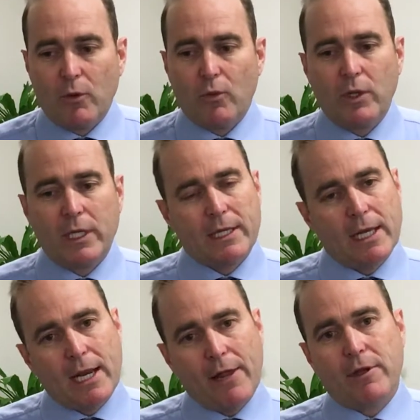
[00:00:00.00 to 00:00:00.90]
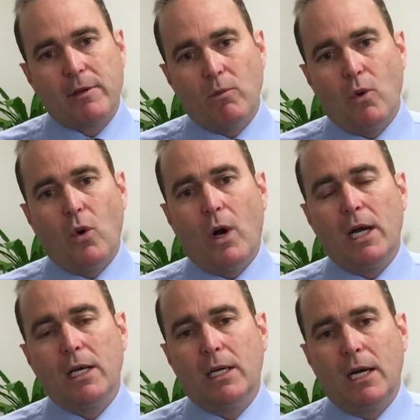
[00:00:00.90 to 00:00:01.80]
but really they're nothing
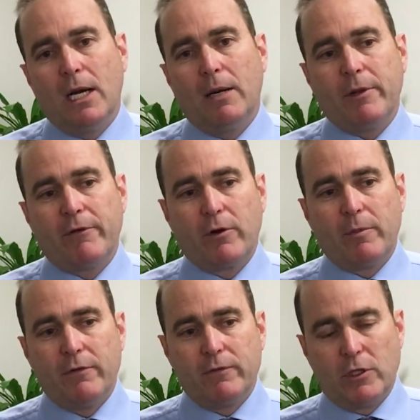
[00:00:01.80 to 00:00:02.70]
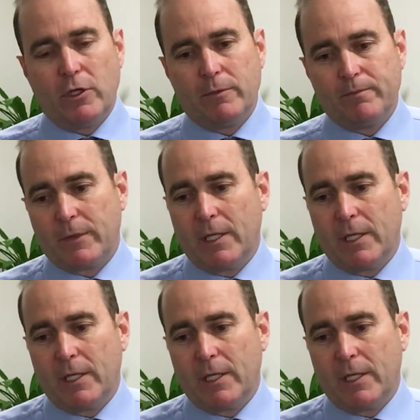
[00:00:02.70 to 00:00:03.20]
more. They've got a bit of dirt,